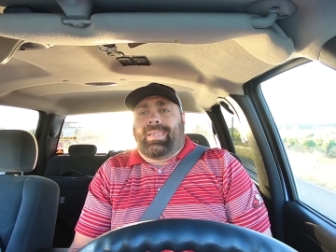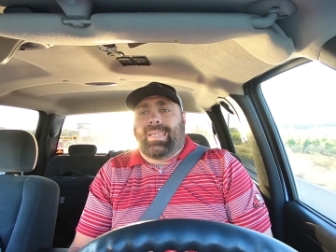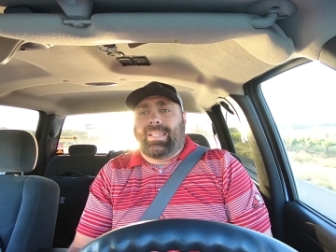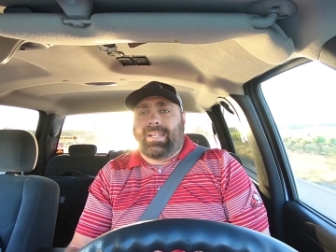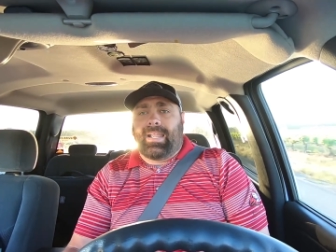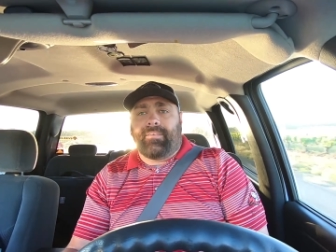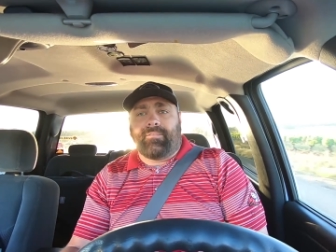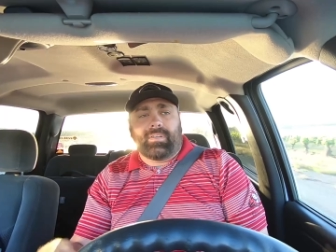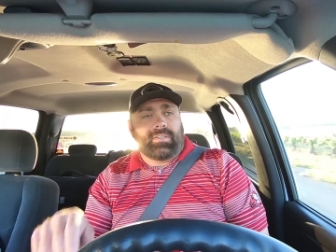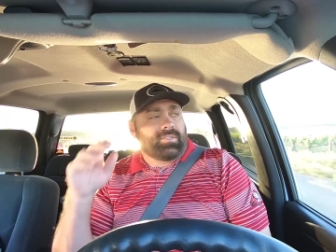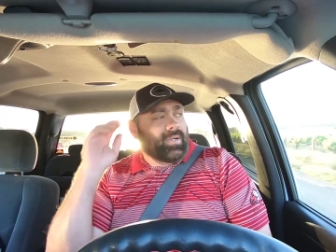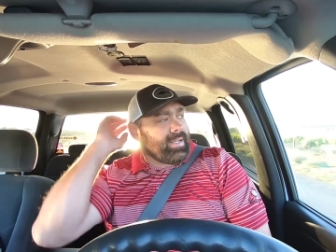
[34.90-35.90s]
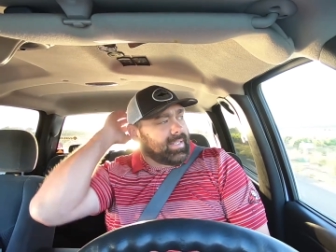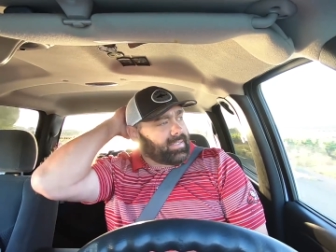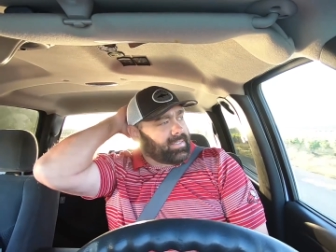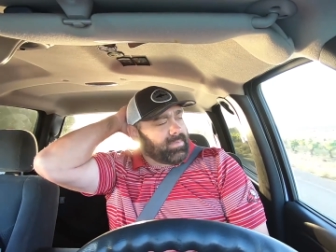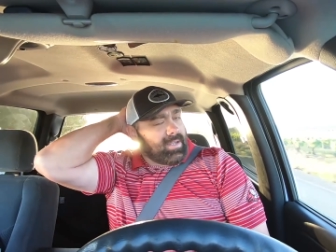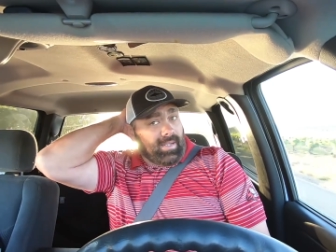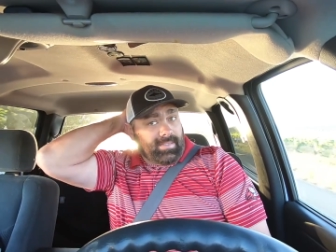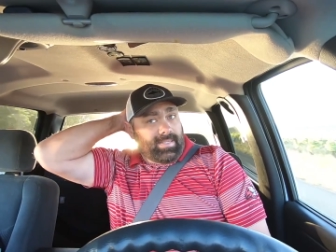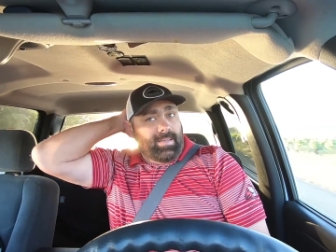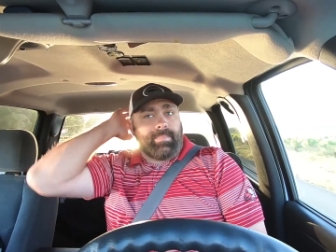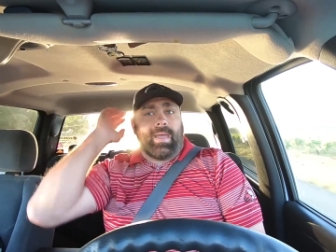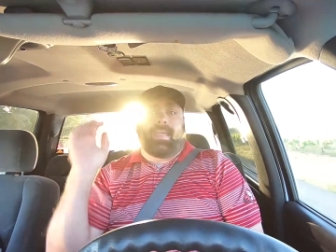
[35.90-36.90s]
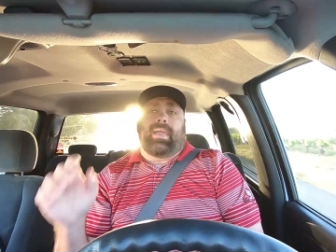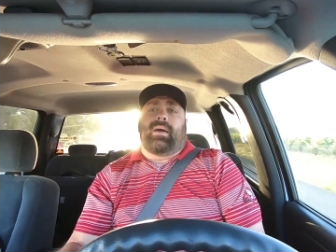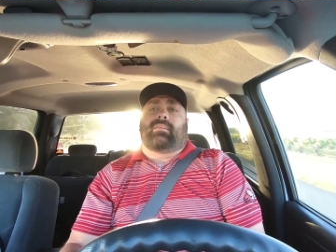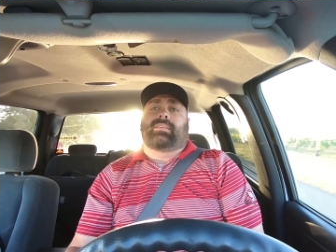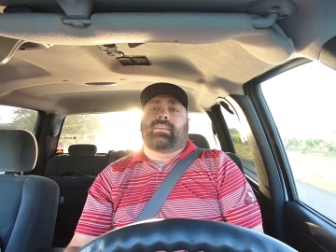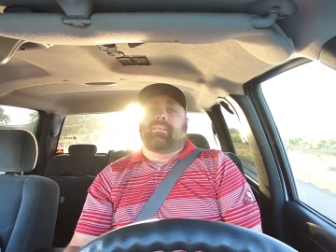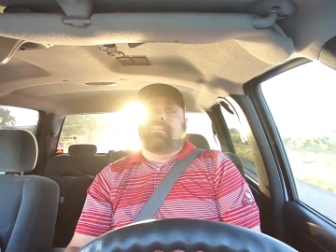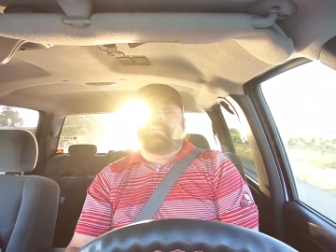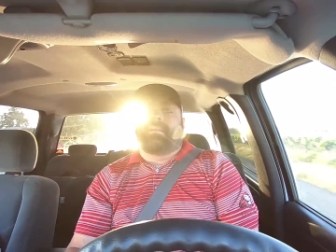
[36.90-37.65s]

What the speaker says: In an effort to try to get some content back out there,